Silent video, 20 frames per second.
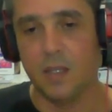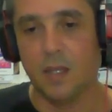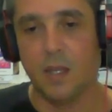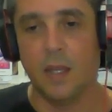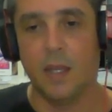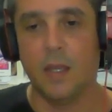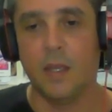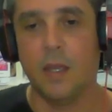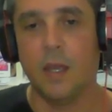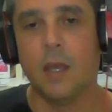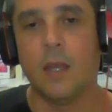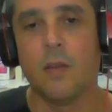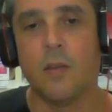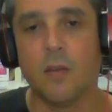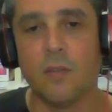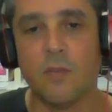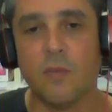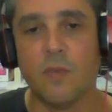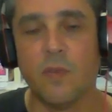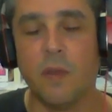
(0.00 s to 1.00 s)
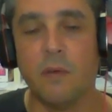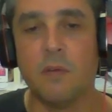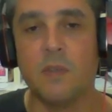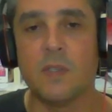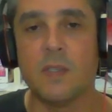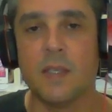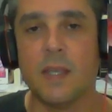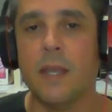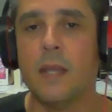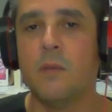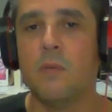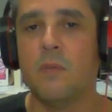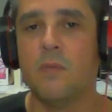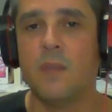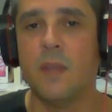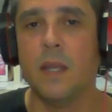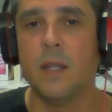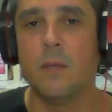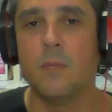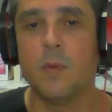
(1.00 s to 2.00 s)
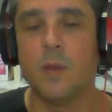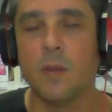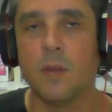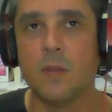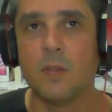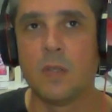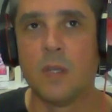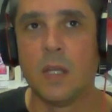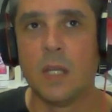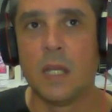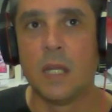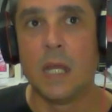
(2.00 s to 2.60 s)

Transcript: I got very sad with that, because